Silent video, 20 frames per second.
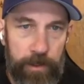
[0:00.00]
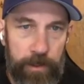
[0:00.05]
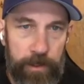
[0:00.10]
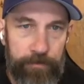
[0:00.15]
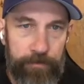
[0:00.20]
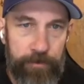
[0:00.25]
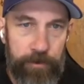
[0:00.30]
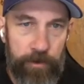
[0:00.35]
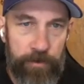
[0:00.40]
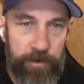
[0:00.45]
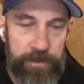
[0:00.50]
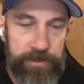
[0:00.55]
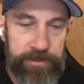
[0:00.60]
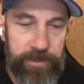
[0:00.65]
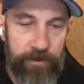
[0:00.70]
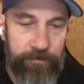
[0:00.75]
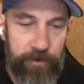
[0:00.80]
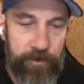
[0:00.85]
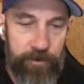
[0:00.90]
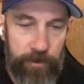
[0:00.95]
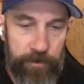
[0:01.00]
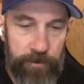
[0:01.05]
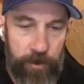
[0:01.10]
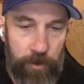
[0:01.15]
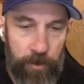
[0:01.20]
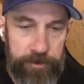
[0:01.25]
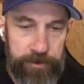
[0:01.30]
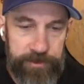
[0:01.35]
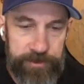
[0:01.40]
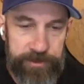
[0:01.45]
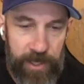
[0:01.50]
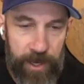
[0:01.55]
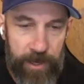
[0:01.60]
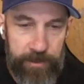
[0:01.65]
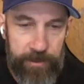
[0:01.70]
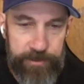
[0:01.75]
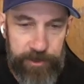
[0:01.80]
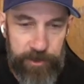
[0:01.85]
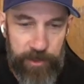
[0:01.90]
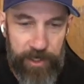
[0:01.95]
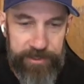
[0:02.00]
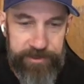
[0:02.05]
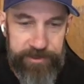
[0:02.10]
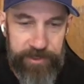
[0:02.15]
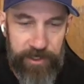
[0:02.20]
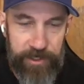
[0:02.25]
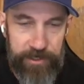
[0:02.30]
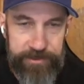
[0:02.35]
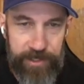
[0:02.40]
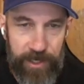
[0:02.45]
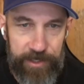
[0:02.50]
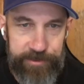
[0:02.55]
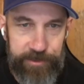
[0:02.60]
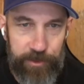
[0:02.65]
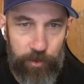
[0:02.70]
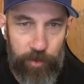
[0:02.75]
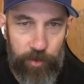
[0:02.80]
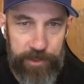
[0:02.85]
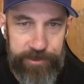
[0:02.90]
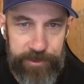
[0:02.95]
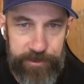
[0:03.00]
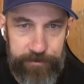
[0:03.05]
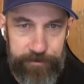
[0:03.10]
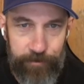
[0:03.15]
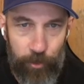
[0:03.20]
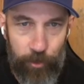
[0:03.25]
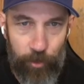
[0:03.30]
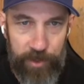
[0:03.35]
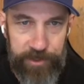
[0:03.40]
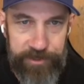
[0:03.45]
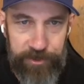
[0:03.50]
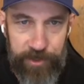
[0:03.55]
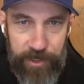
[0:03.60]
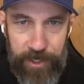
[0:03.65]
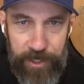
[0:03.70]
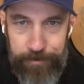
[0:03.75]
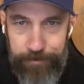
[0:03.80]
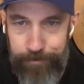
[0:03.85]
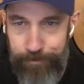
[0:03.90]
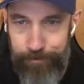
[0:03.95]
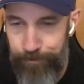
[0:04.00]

If you're in the dojo chat, your last chance to ask a question or raise your hand.